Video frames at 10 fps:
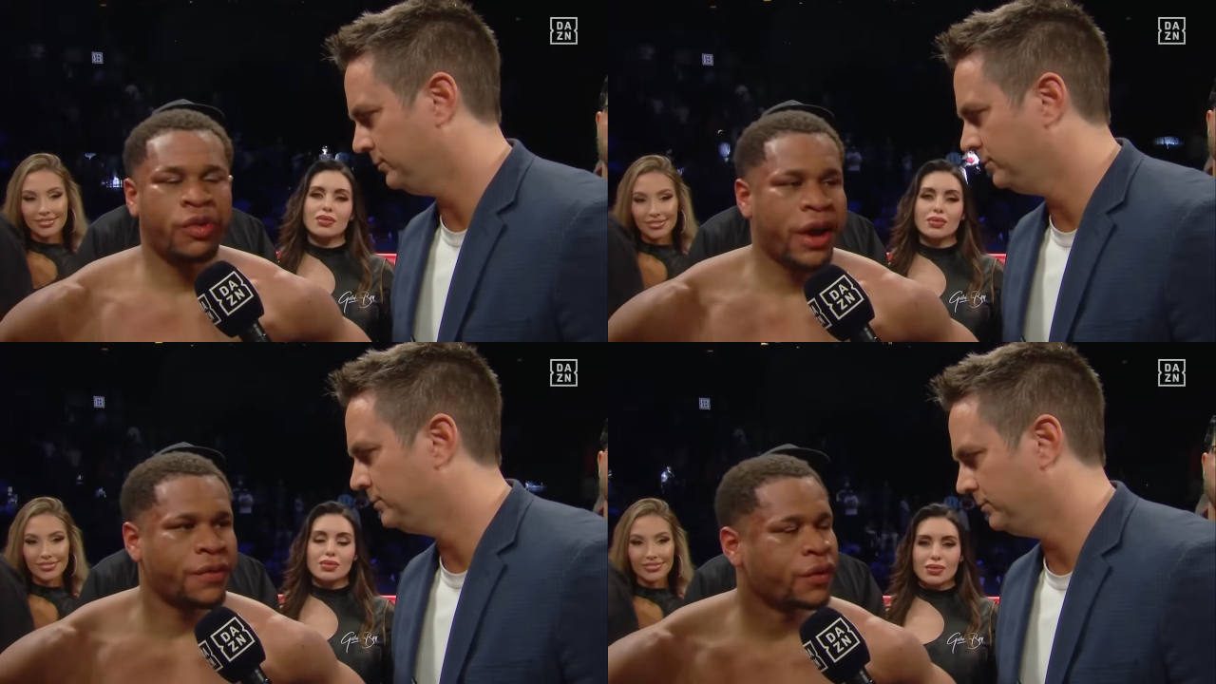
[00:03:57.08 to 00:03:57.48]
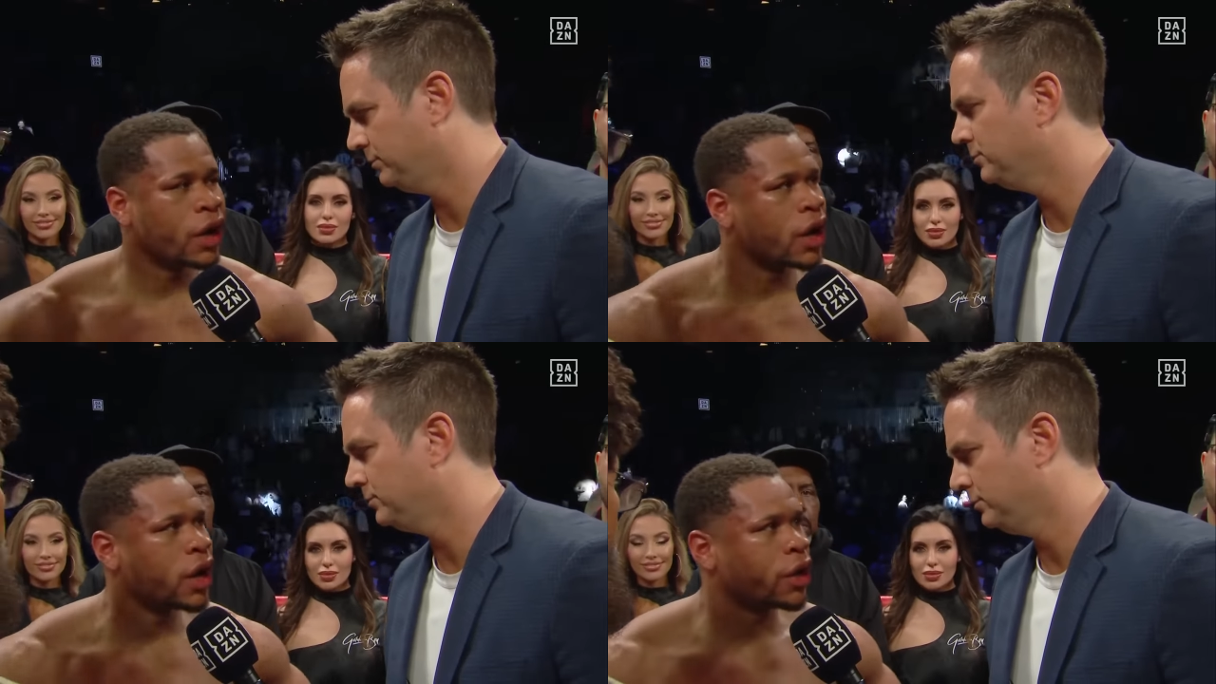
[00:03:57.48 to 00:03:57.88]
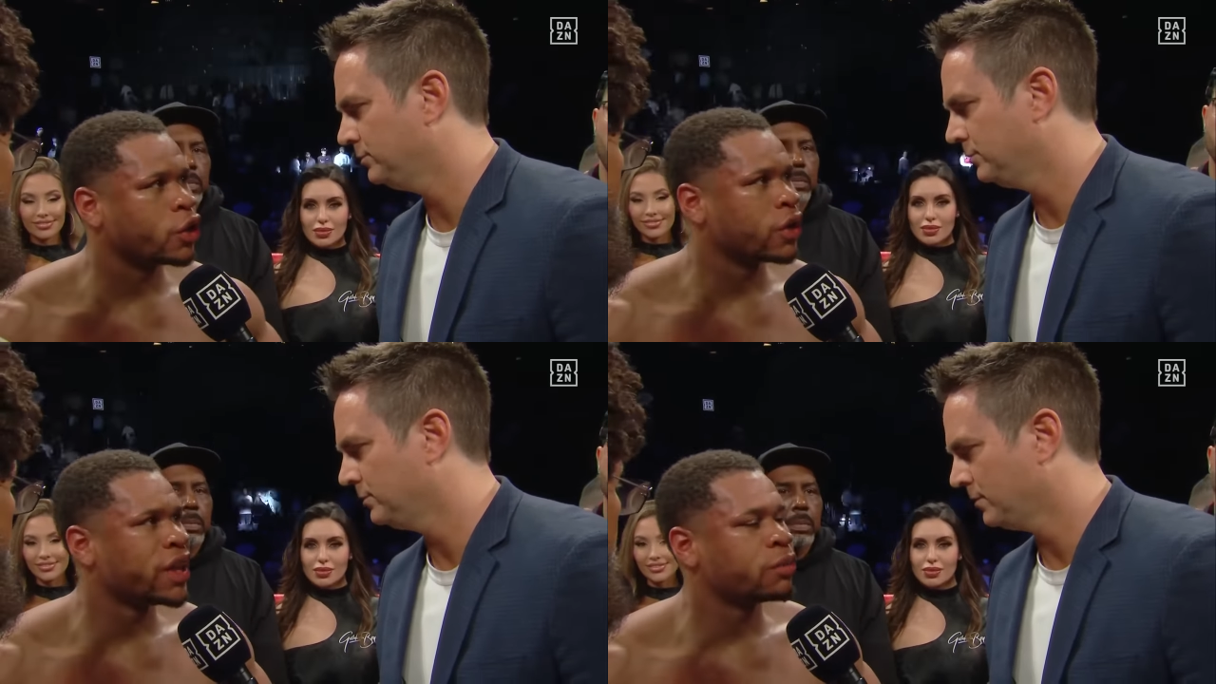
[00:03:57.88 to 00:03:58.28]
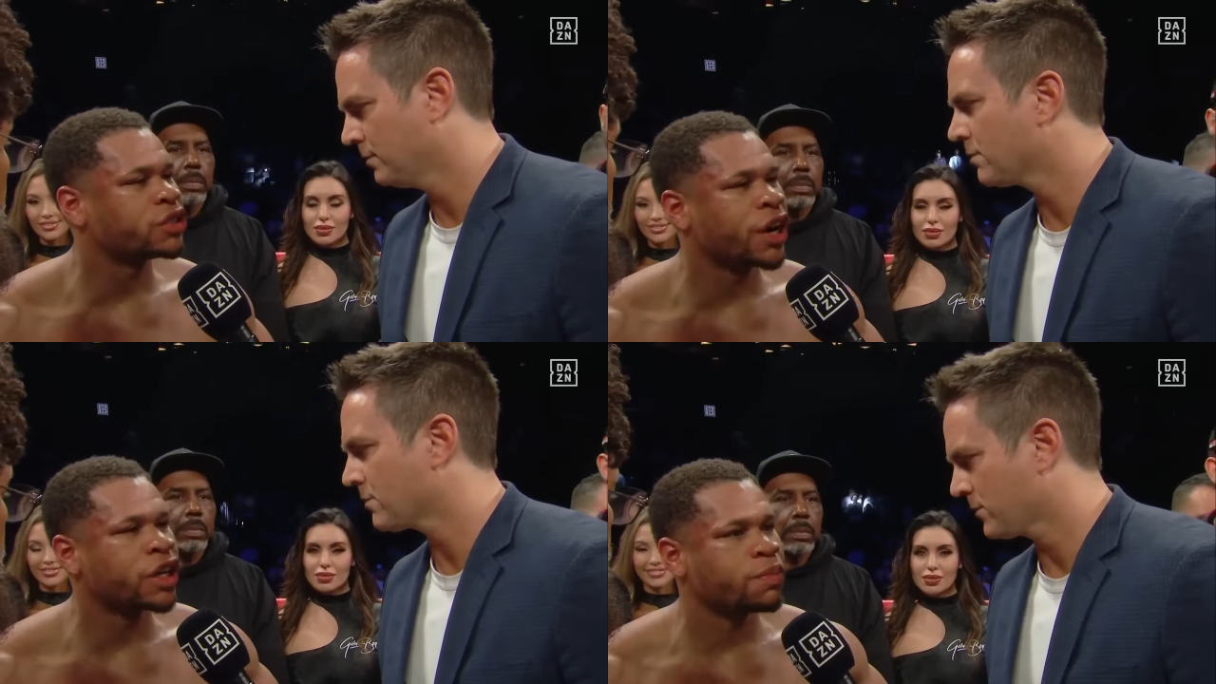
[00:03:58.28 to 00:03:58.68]
Speaker 1: I thought the ref, uh, you know,
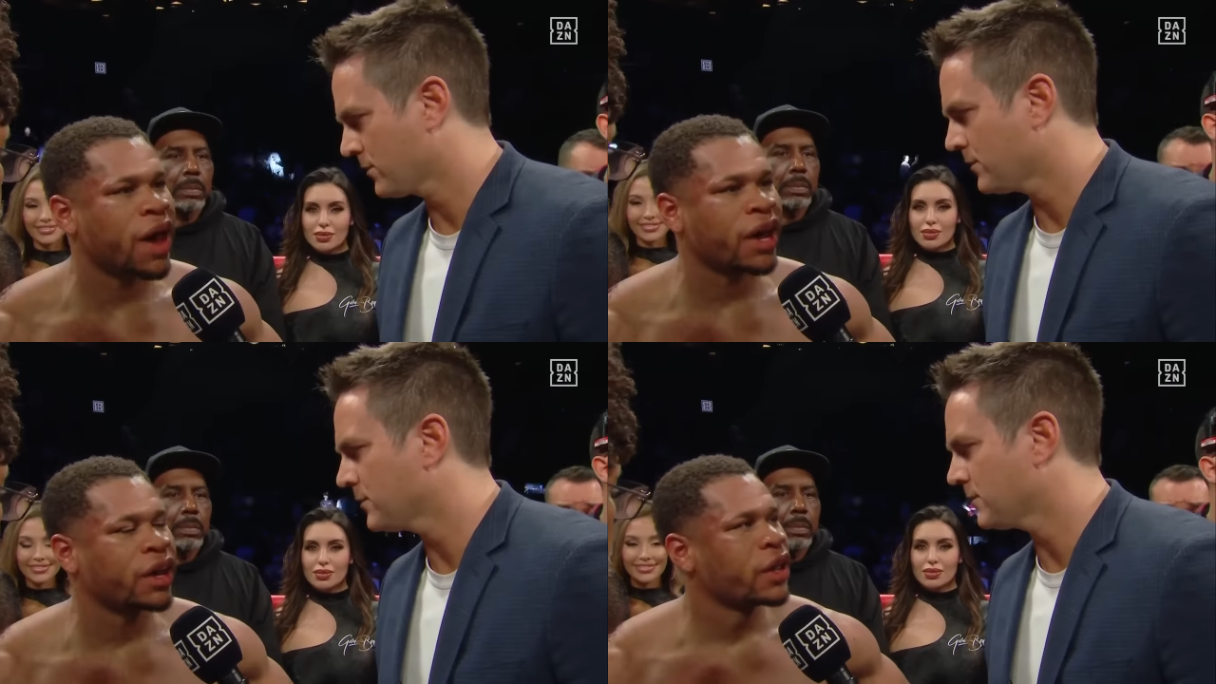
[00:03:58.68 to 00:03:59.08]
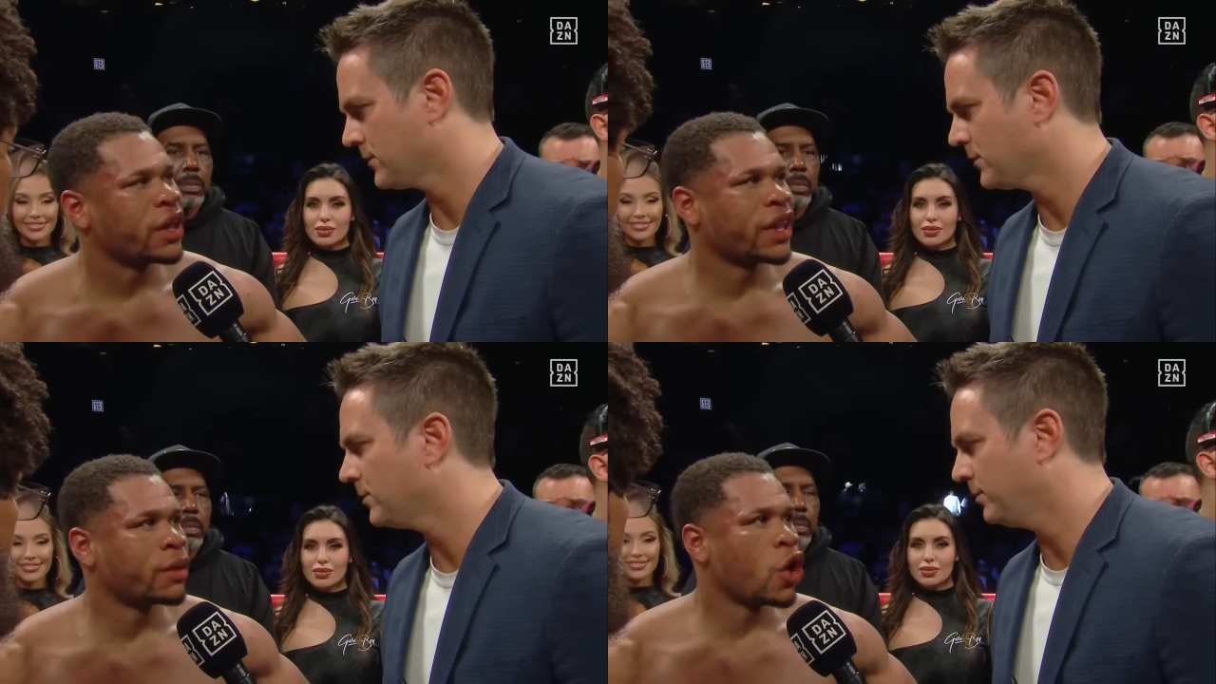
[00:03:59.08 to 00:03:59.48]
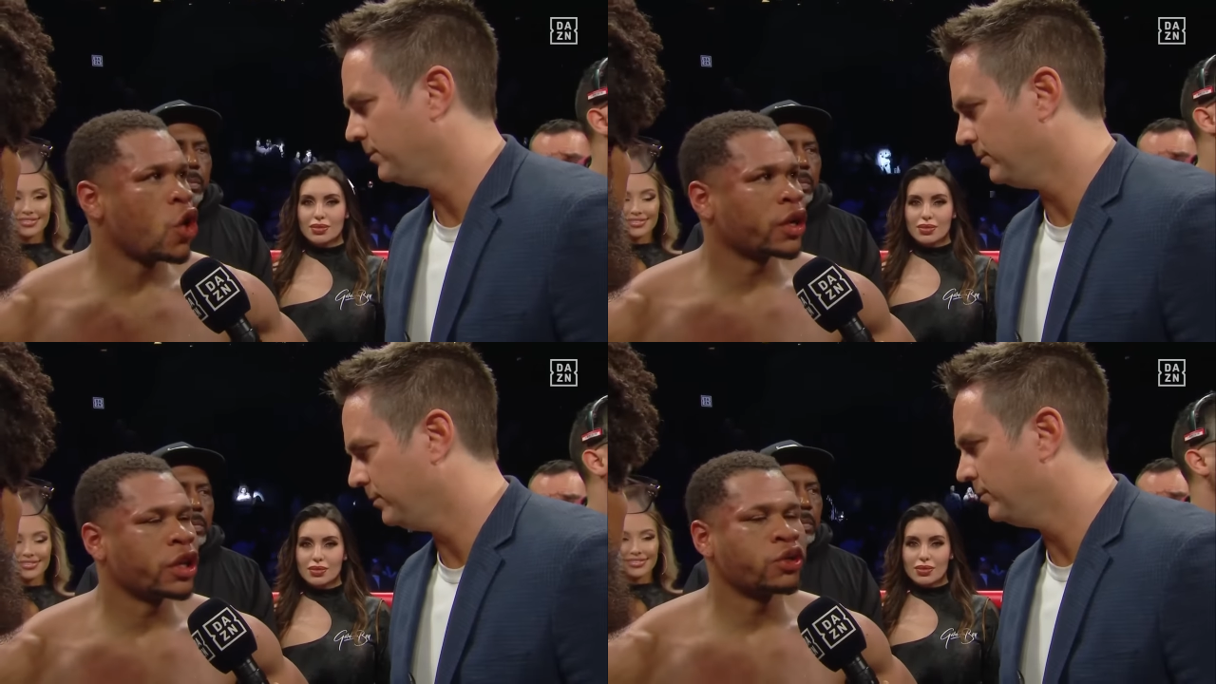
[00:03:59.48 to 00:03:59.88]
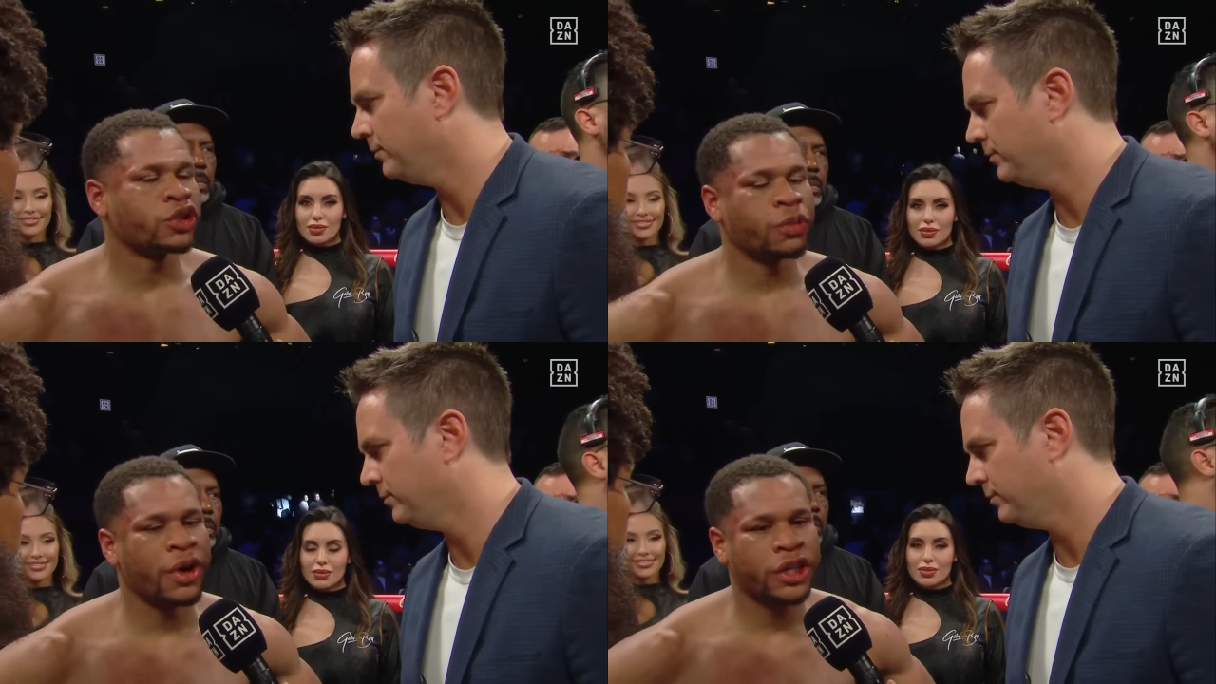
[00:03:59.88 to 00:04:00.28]
let him turn his back, let him hold a
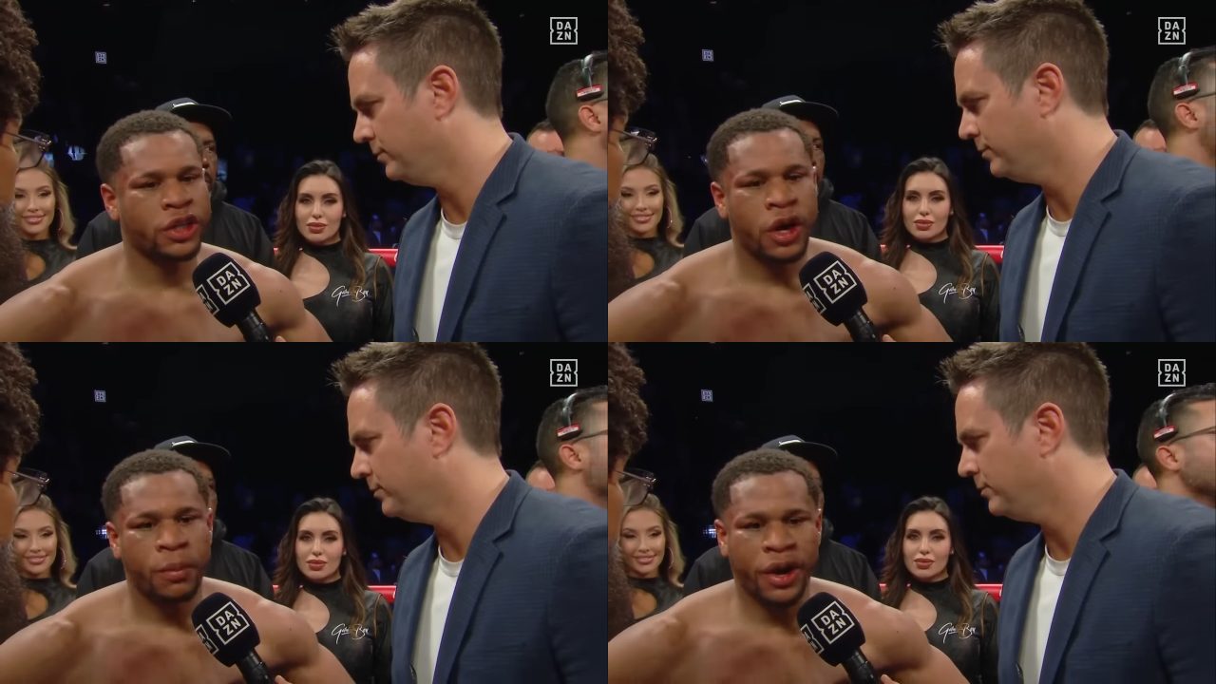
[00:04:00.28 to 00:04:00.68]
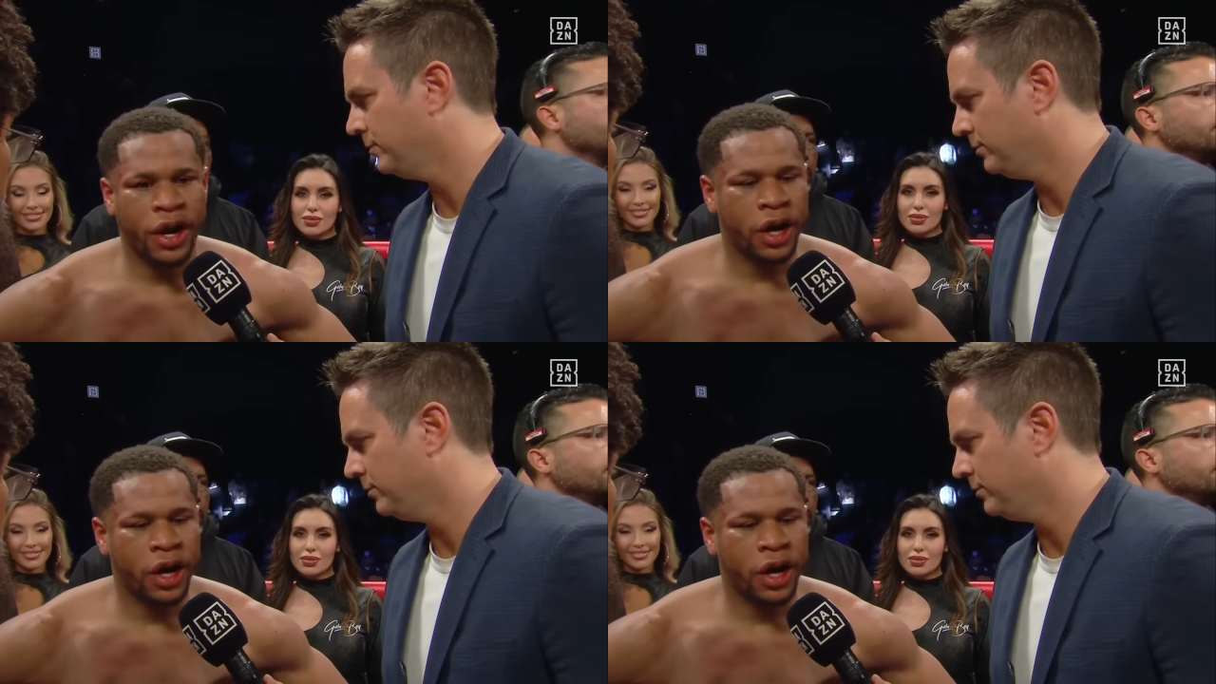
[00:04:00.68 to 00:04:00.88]
little too much.